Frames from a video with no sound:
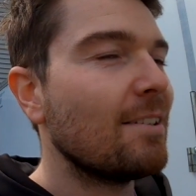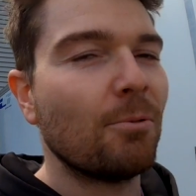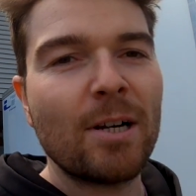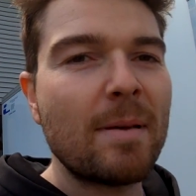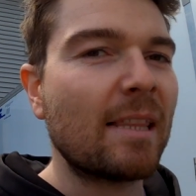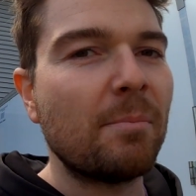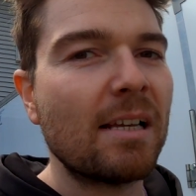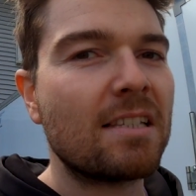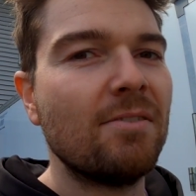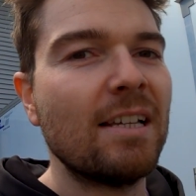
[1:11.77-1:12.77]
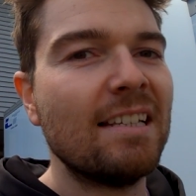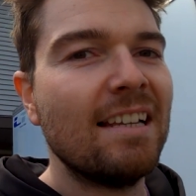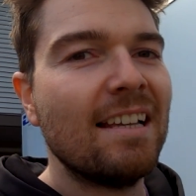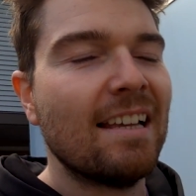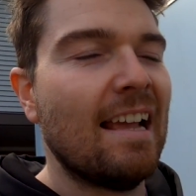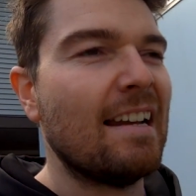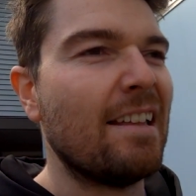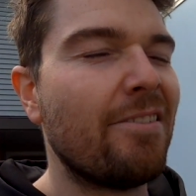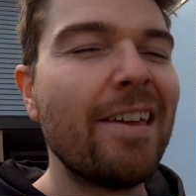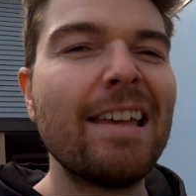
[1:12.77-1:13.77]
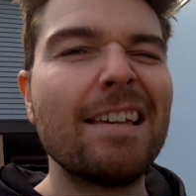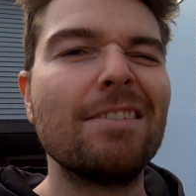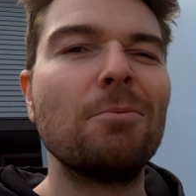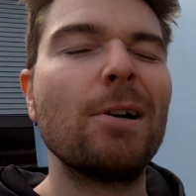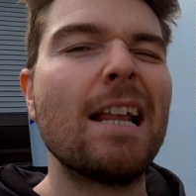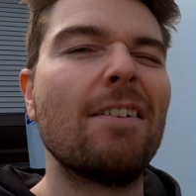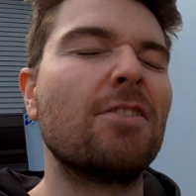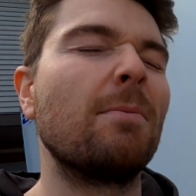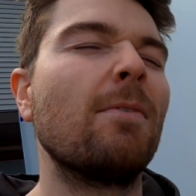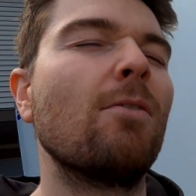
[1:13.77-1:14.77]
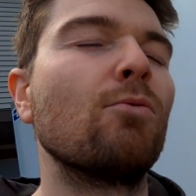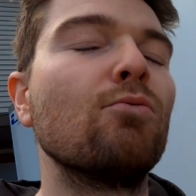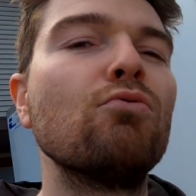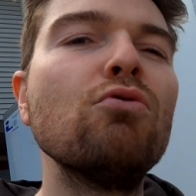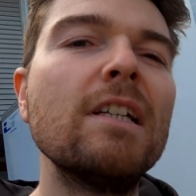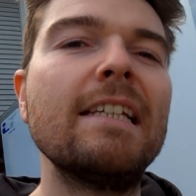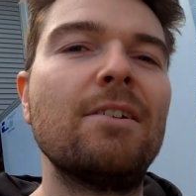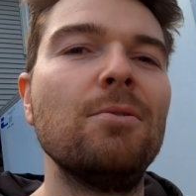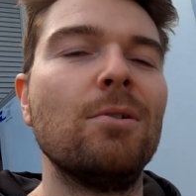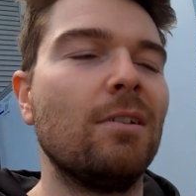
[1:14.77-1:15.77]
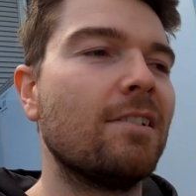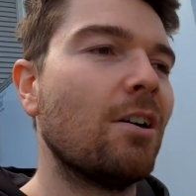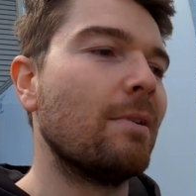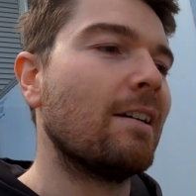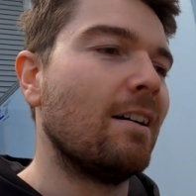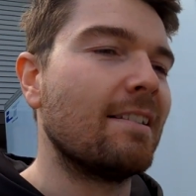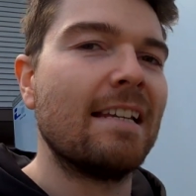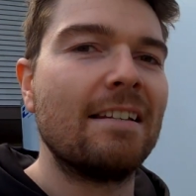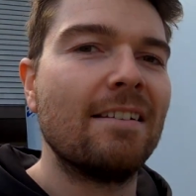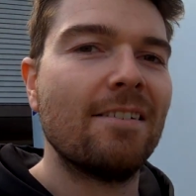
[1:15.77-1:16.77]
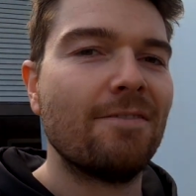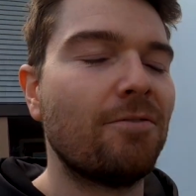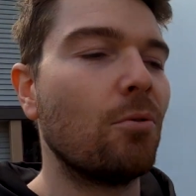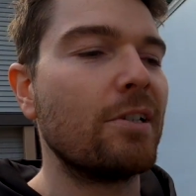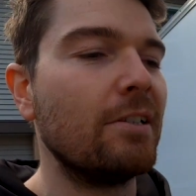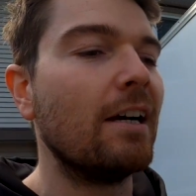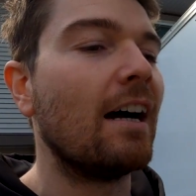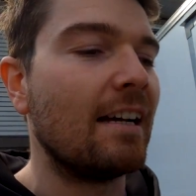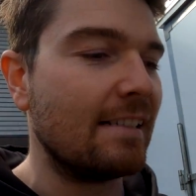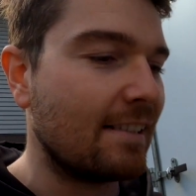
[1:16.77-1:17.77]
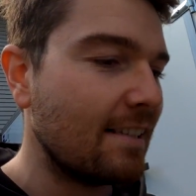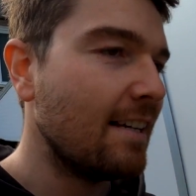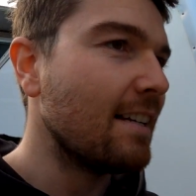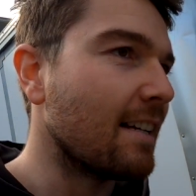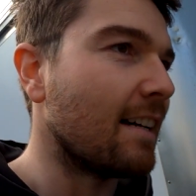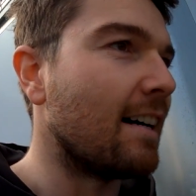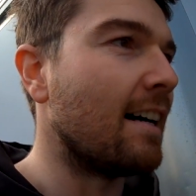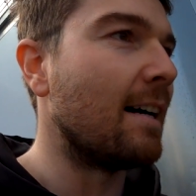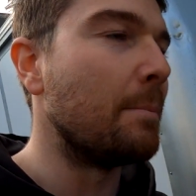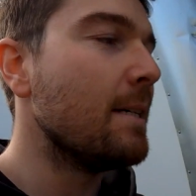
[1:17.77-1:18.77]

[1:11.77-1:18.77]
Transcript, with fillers: we're going to make the best of it, and I think we're going to have some really cool towing content for you guys. Um,